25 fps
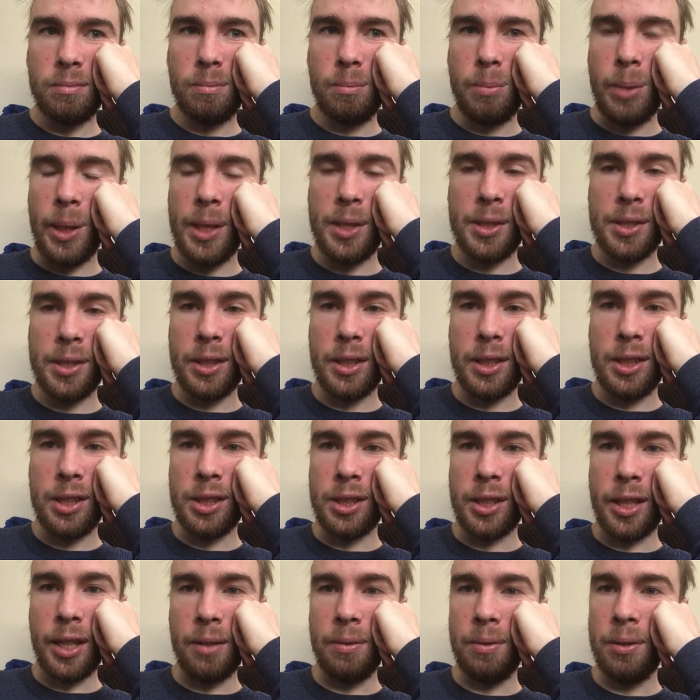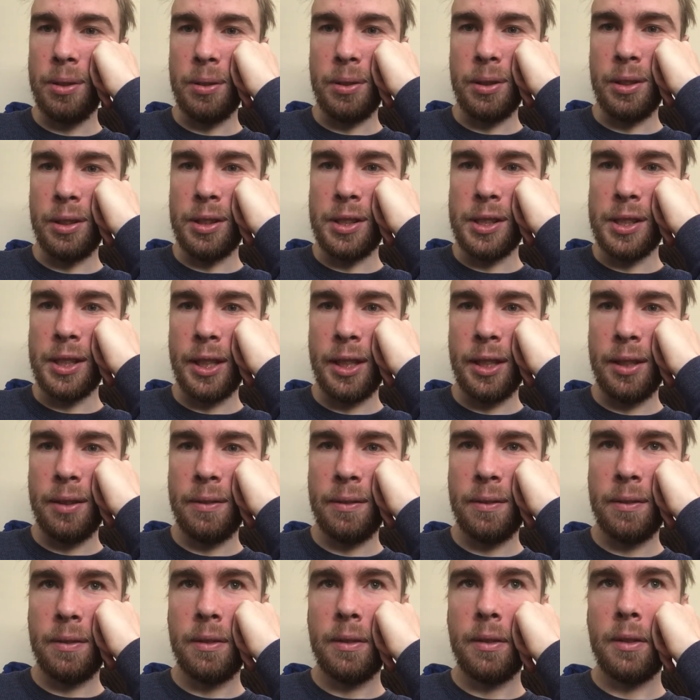basically just i feel insane
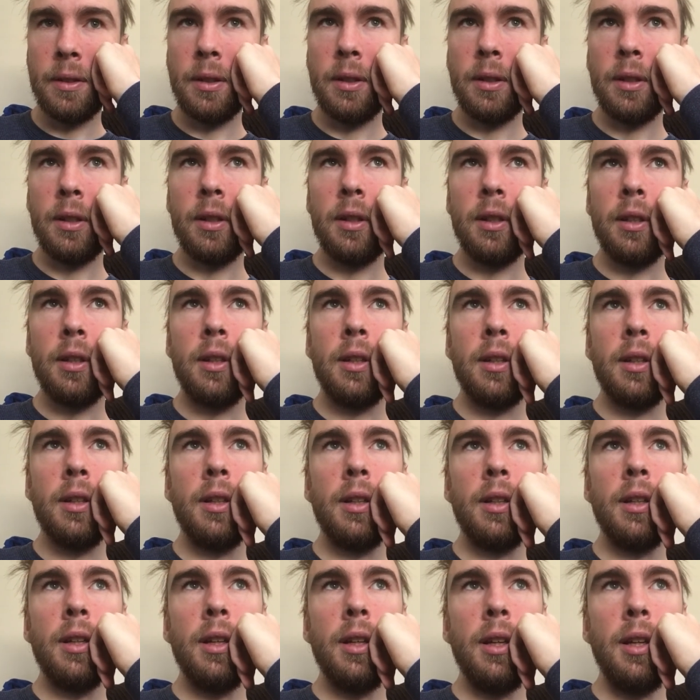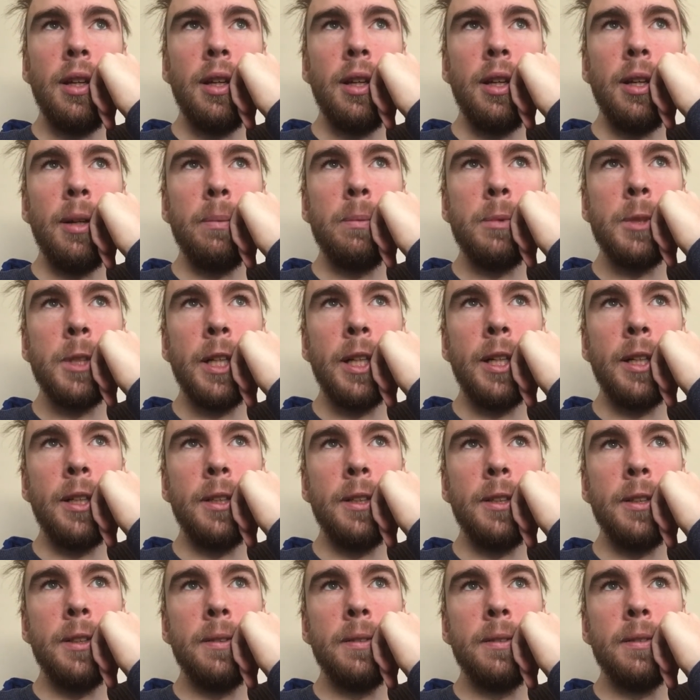and I'm trying
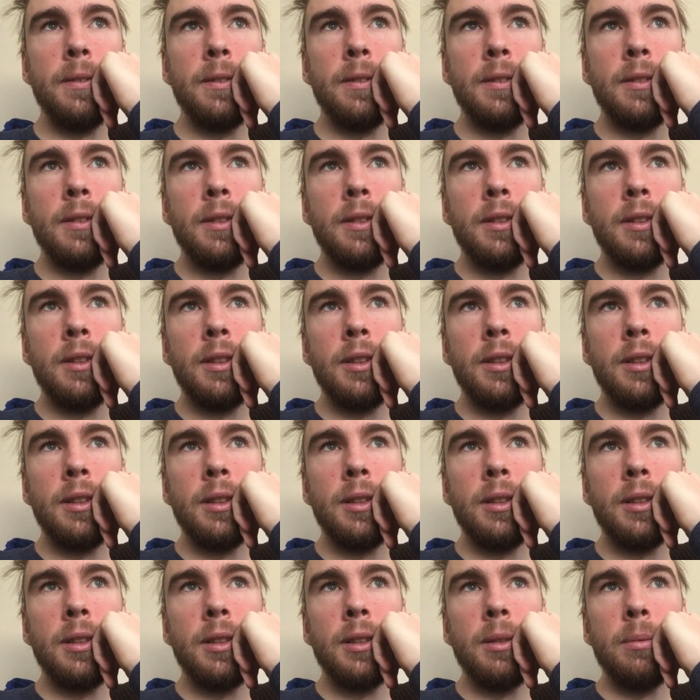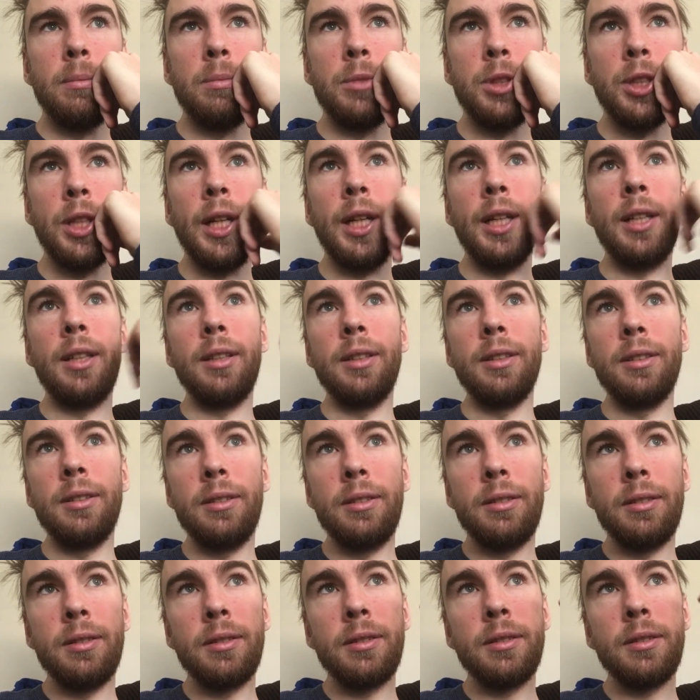to trying to
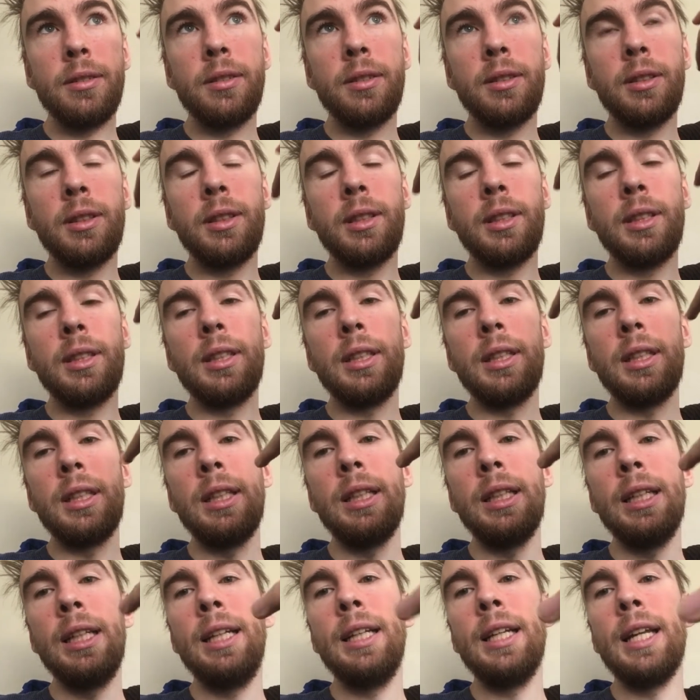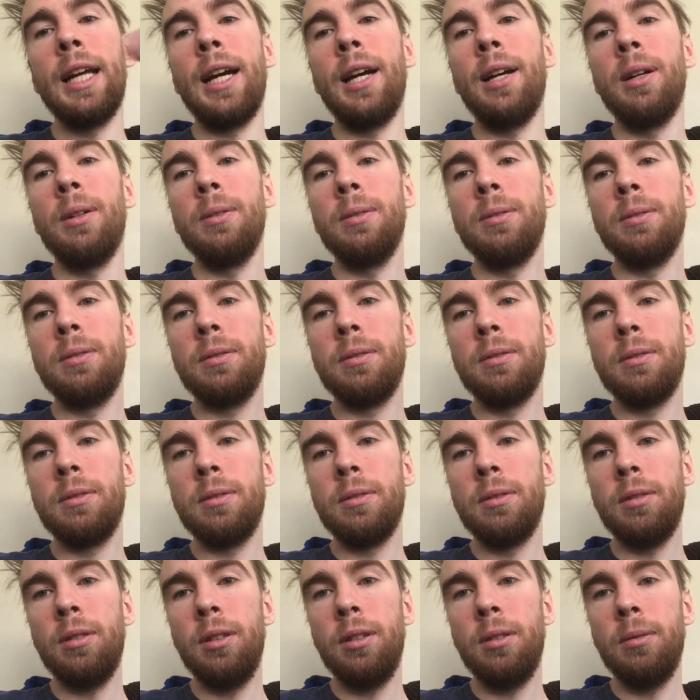clean out
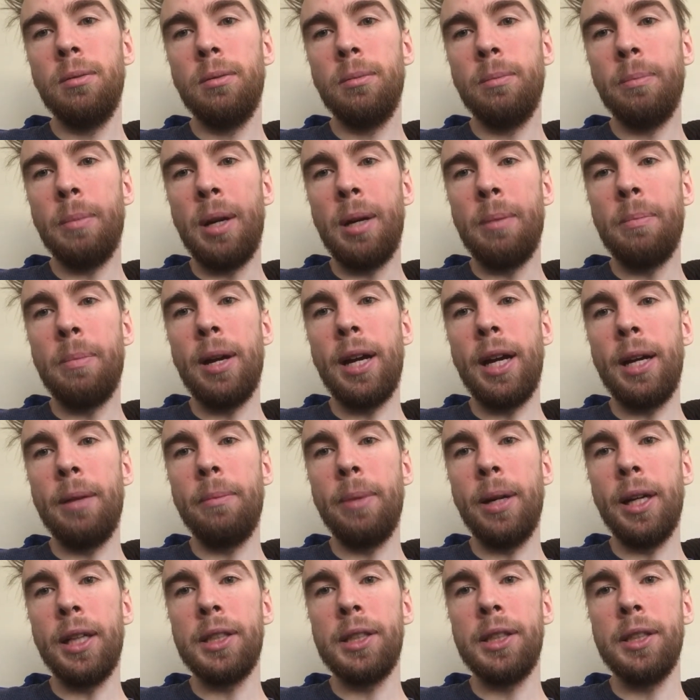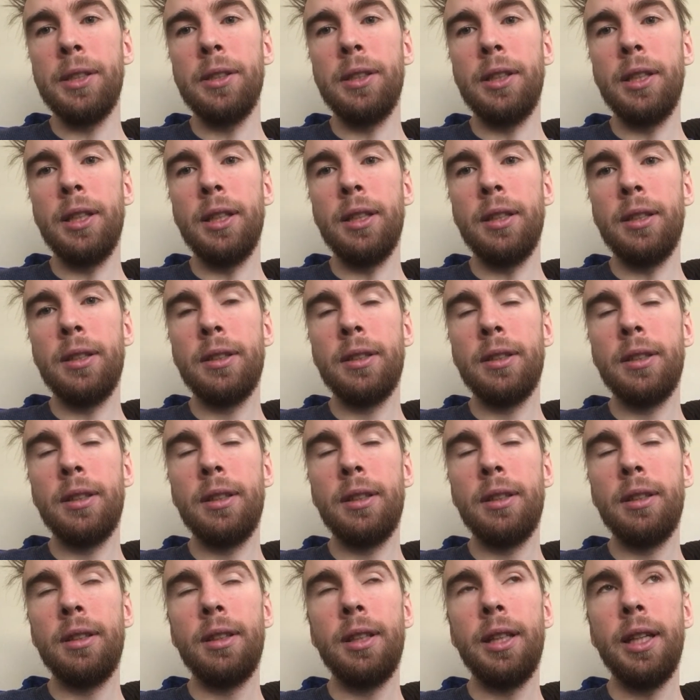my bad bacteria
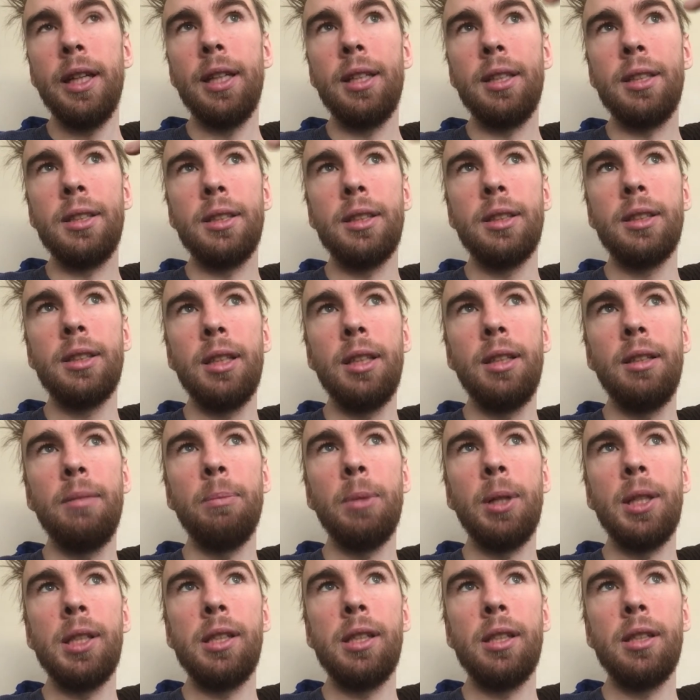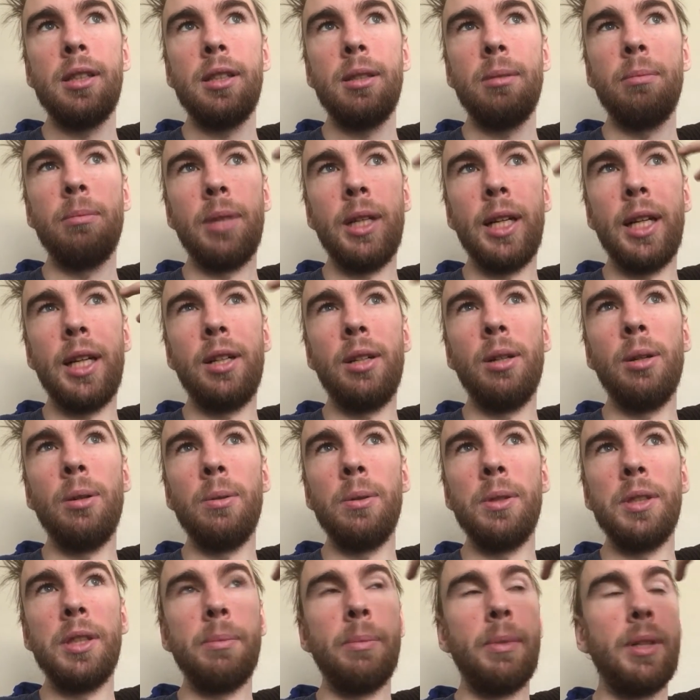that is in my system that I
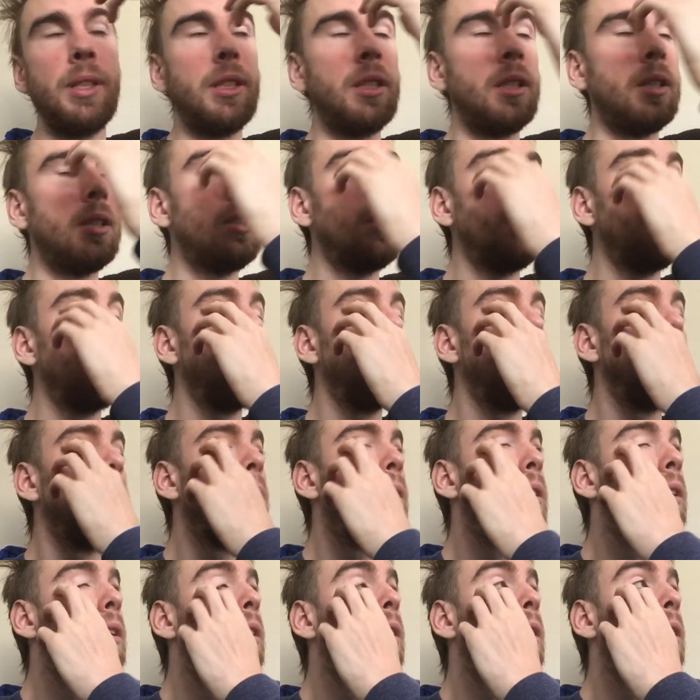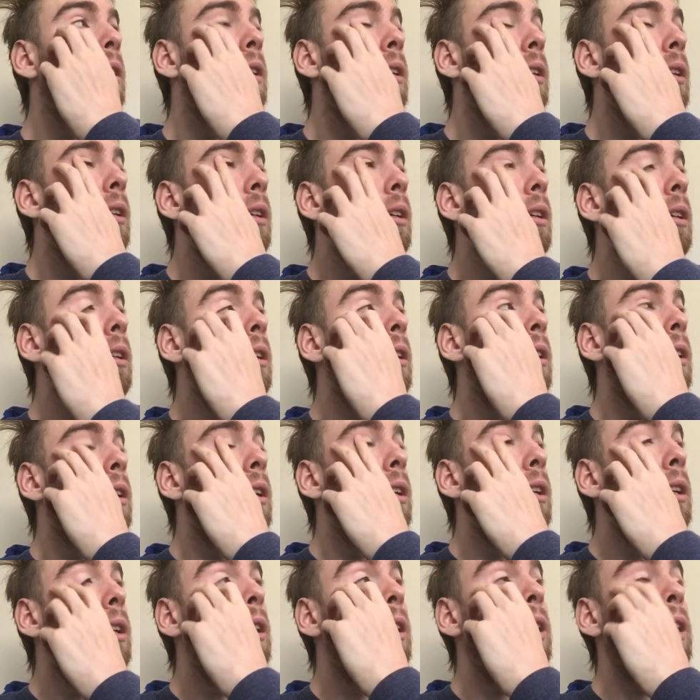know is in my system.
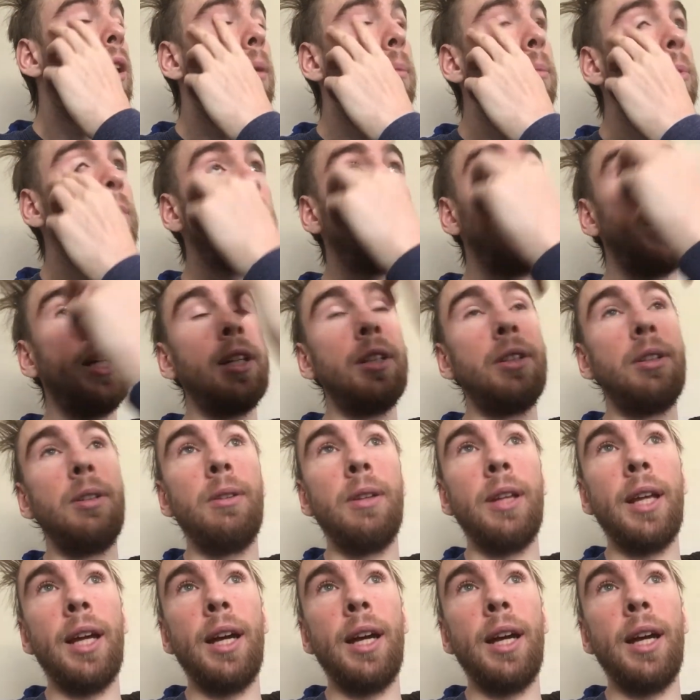And I'm trying to do